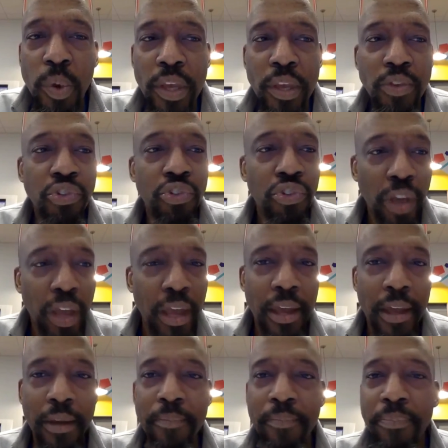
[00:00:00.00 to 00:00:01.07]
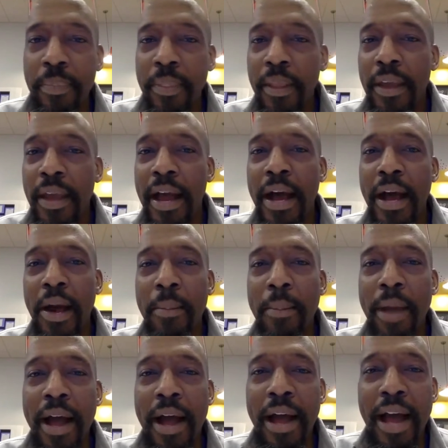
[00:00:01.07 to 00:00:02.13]
shared,
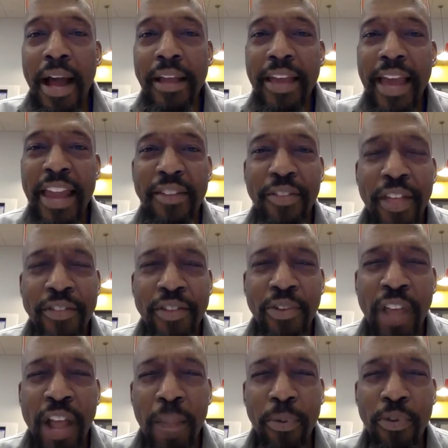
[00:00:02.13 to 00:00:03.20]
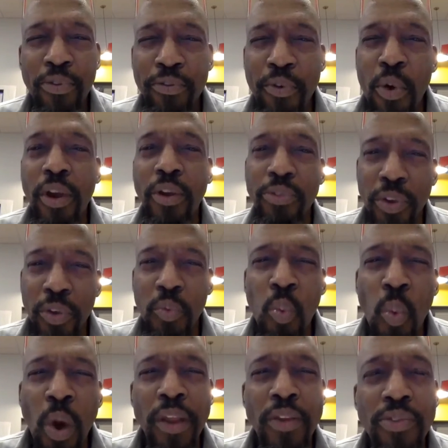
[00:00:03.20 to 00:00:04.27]
kind of that just helped us focus on
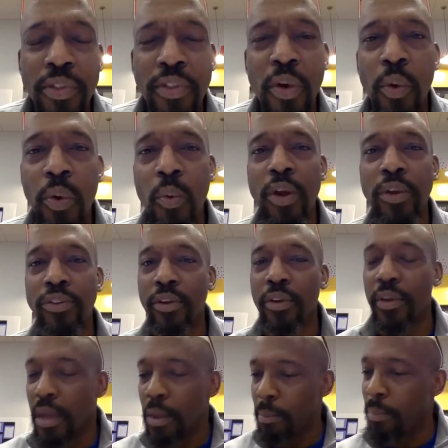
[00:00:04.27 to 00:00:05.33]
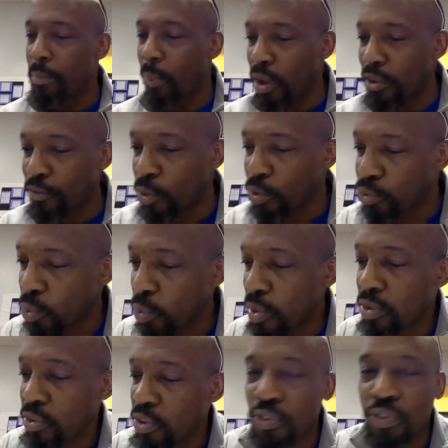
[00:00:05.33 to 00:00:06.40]
what is it that we want to be praying for. So
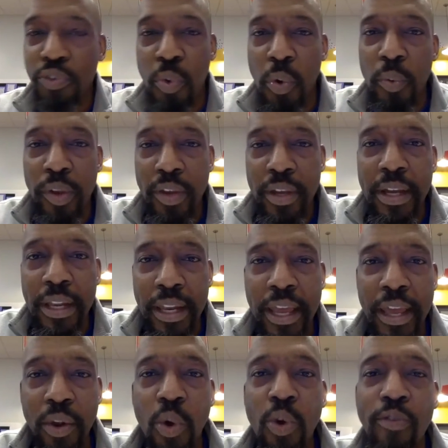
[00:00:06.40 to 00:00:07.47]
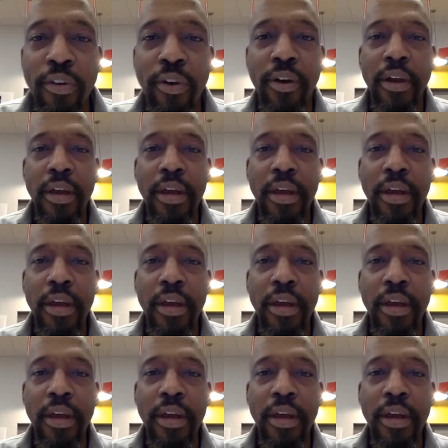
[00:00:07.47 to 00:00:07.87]
this is what we declared over